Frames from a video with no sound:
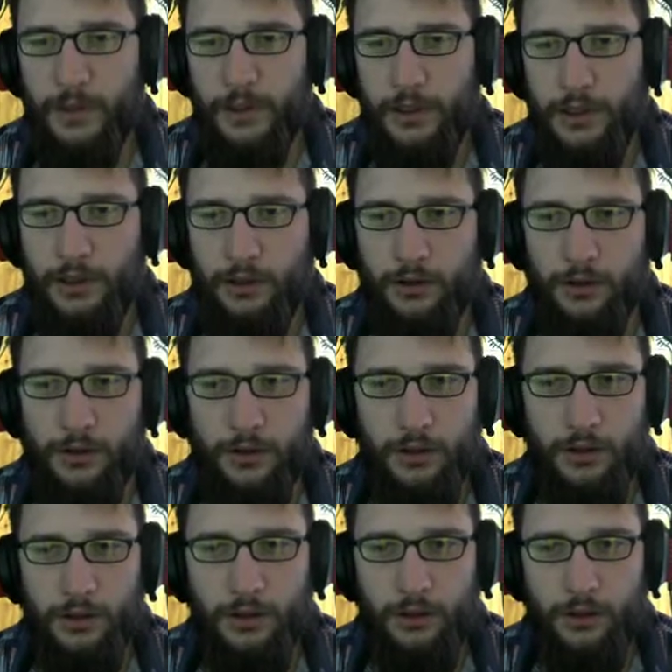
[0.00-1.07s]
fail.
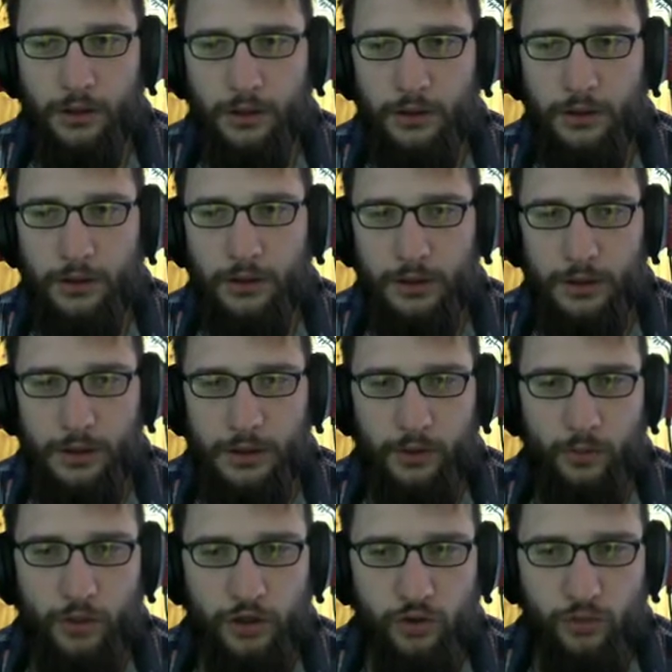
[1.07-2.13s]
I
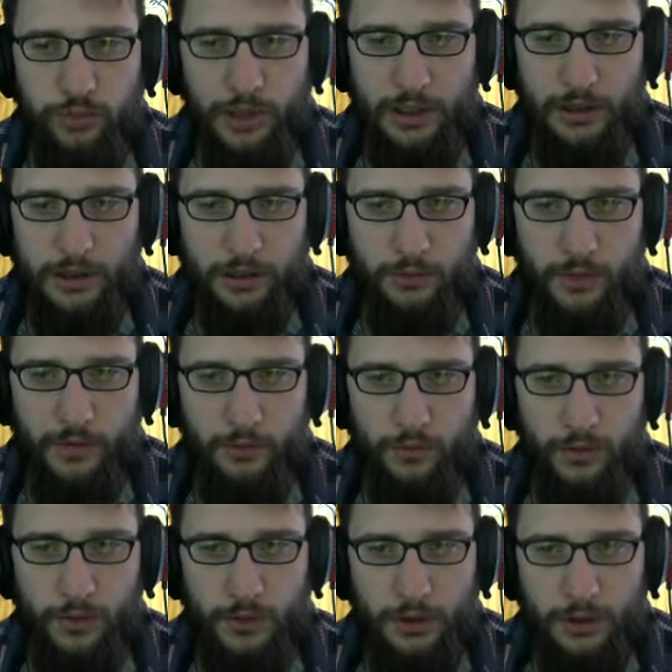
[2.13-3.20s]
wish to barter with you.
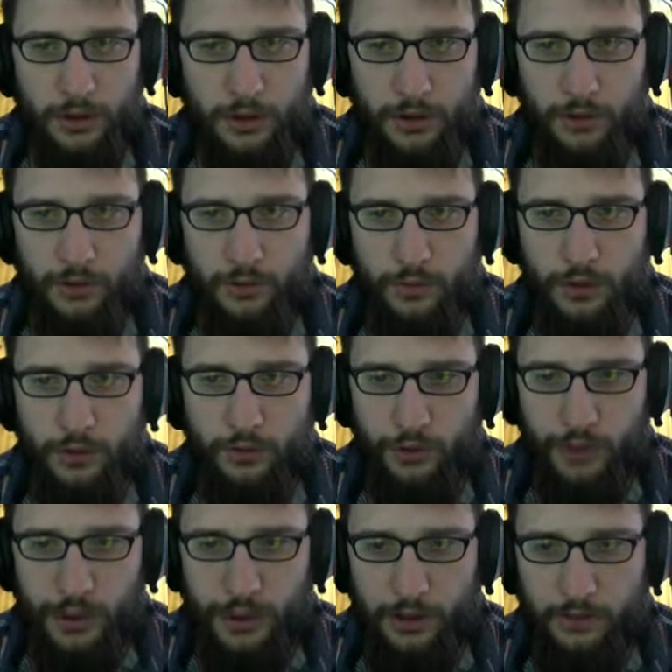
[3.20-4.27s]
What do
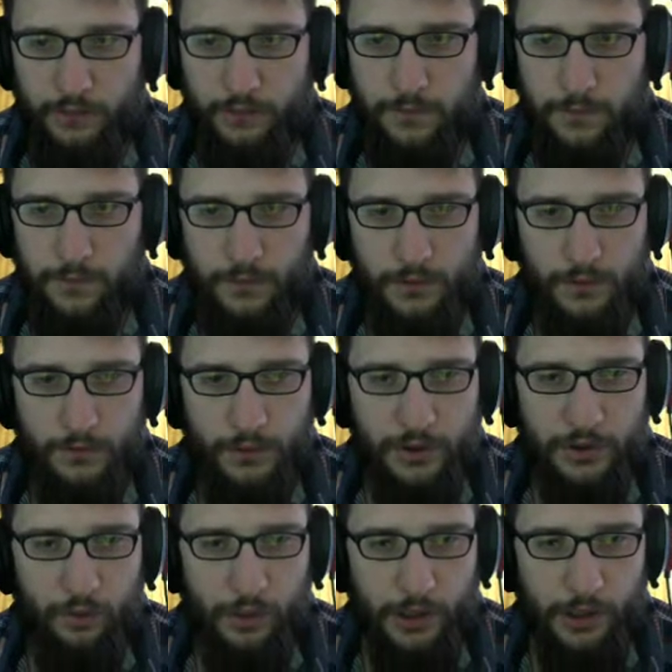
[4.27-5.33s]
you have? What
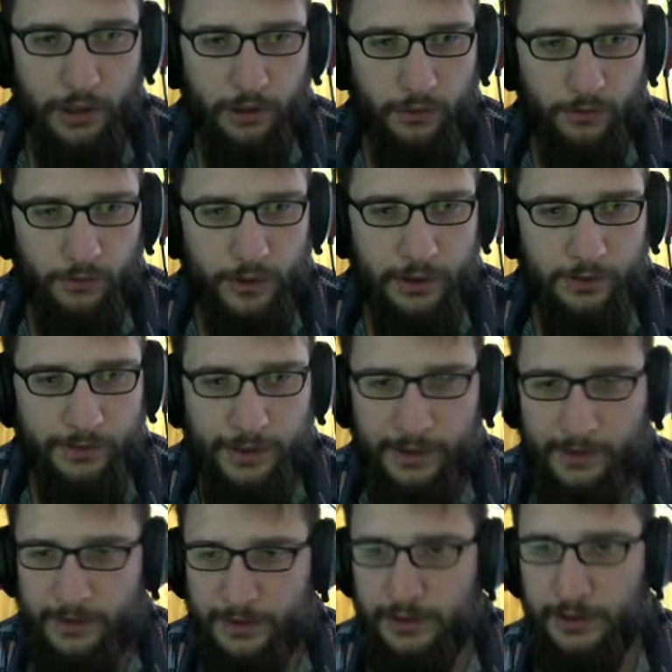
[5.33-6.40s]
do I have? I have a
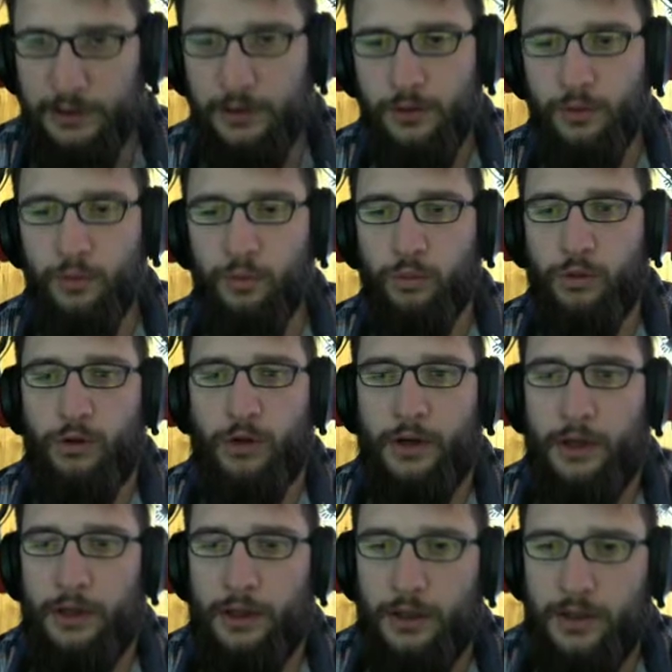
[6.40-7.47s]
steel war
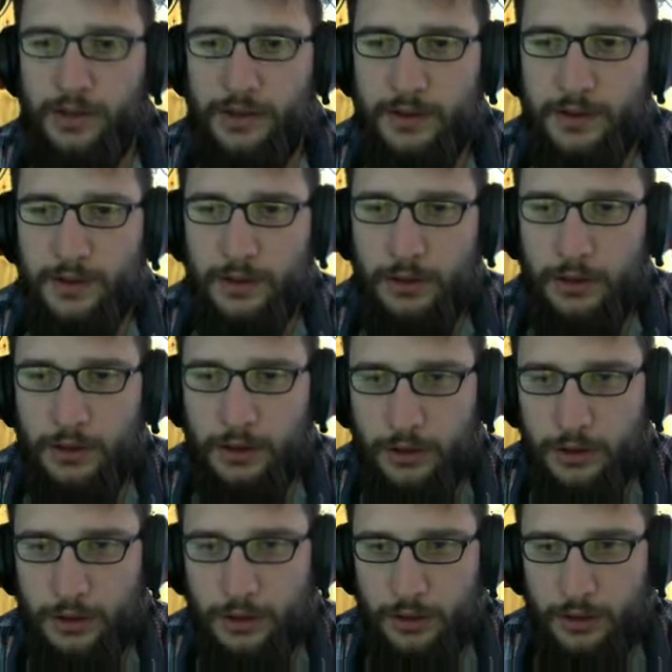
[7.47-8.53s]
axe.
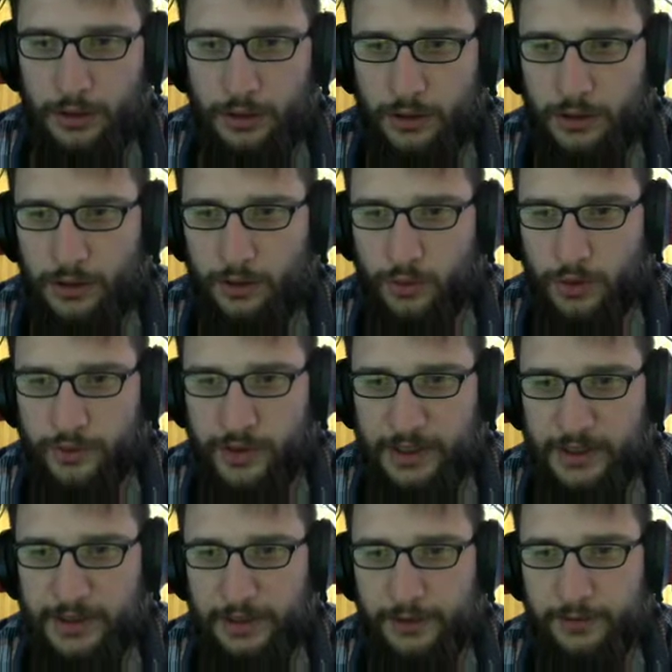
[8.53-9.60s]
You have a
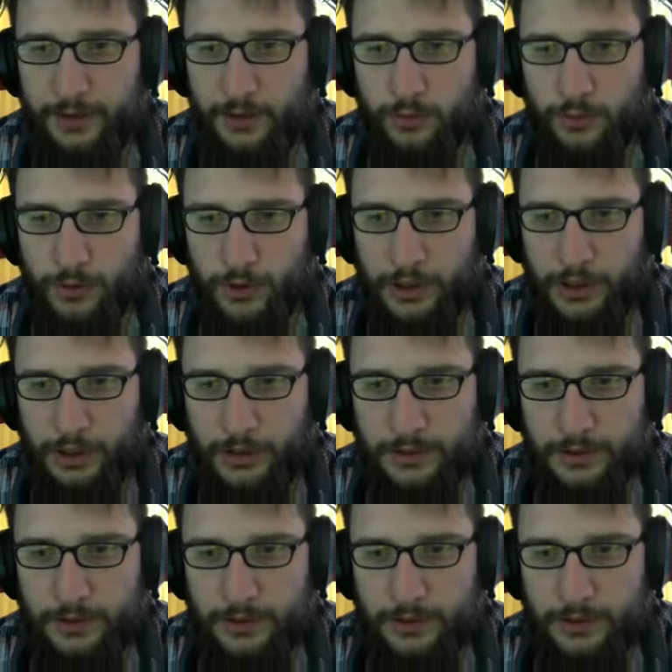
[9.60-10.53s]
silver war axe.